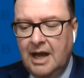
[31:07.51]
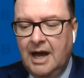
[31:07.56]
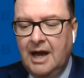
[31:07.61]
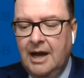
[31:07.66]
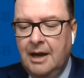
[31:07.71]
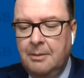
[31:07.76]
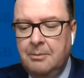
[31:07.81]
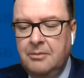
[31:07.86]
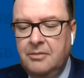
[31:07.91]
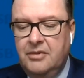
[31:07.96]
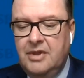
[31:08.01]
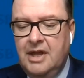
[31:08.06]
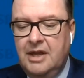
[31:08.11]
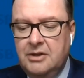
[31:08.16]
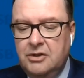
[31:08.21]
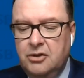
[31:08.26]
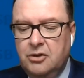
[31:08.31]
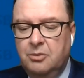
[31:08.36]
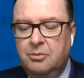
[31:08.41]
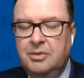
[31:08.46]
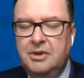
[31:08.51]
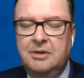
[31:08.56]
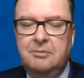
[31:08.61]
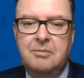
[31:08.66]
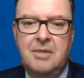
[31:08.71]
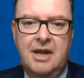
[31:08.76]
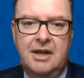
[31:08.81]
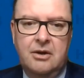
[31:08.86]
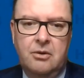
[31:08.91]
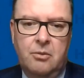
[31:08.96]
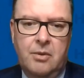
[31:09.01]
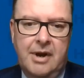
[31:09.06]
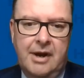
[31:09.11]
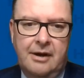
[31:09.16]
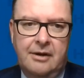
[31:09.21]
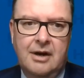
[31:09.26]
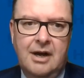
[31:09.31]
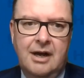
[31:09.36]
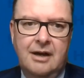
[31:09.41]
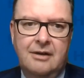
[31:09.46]
um, then you'll be made
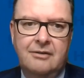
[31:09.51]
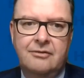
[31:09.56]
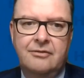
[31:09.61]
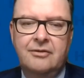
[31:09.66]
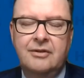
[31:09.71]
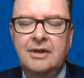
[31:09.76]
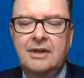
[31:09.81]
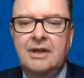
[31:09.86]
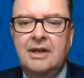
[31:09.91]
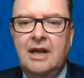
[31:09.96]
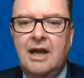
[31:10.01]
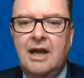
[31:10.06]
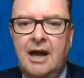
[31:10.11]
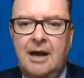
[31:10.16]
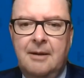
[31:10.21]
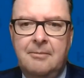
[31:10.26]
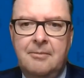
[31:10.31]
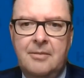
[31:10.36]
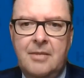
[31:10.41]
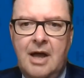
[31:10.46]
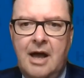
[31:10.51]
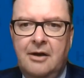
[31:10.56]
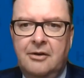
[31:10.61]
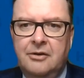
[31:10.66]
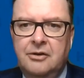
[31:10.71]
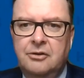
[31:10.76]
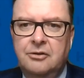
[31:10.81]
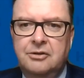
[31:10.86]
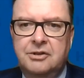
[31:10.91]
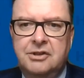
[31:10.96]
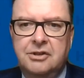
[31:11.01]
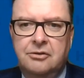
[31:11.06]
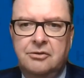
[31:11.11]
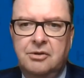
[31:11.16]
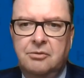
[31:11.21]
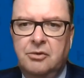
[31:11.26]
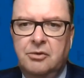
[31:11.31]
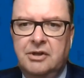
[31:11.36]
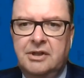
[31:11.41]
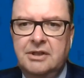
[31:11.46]
aware of um, how your
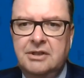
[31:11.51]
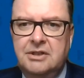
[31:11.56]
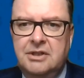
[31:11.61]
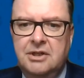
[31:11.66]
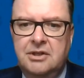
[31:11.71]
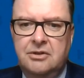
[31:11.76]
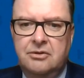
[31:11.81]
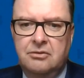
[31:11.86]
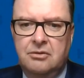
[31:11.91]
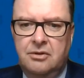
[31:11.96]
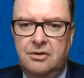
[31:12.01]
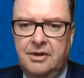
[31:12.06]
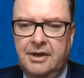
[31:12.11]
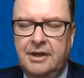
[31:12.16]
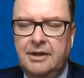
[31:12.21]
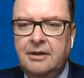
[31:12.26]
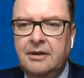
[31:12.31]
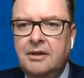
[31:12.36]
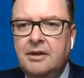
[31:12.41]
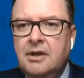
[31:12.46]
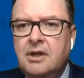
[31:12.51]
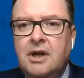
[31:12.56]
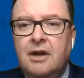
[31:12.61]
children will continue learning.